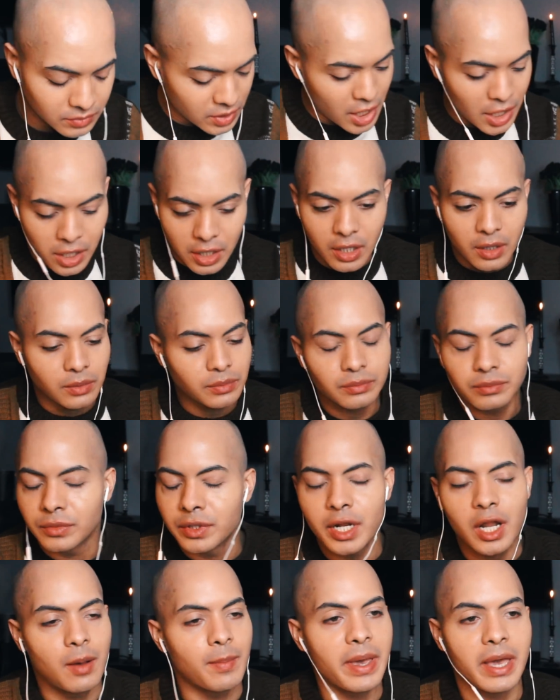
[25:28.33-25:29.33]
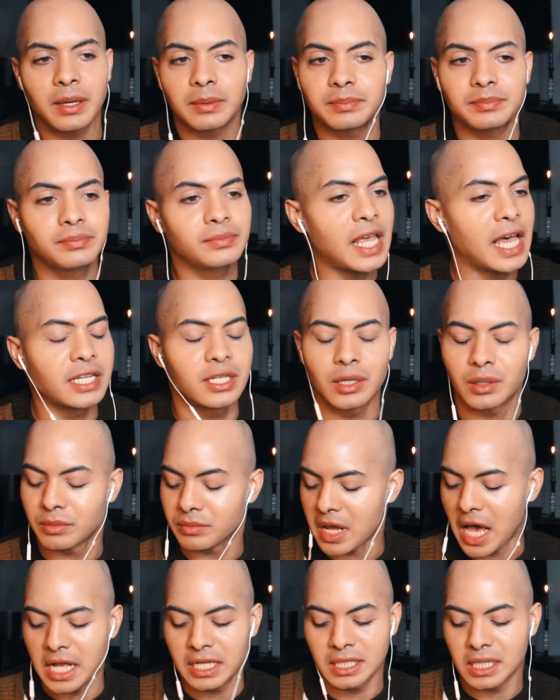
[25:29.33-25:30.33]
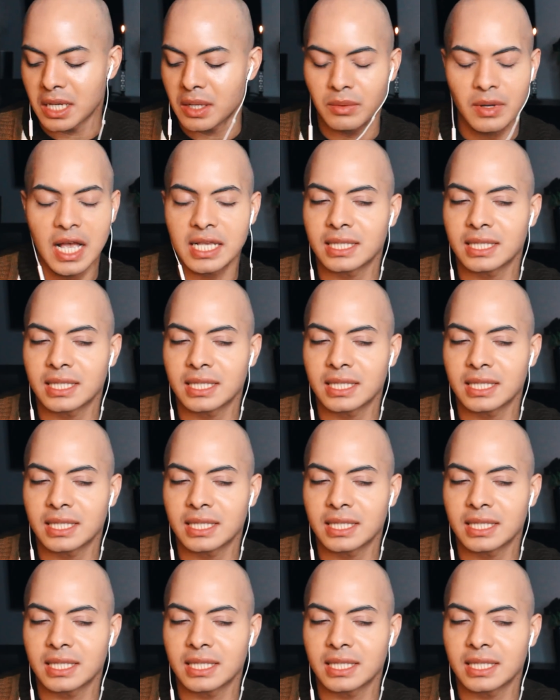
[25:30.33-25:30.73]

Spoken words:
No, no, no. No, ma'am. I don't. I don't.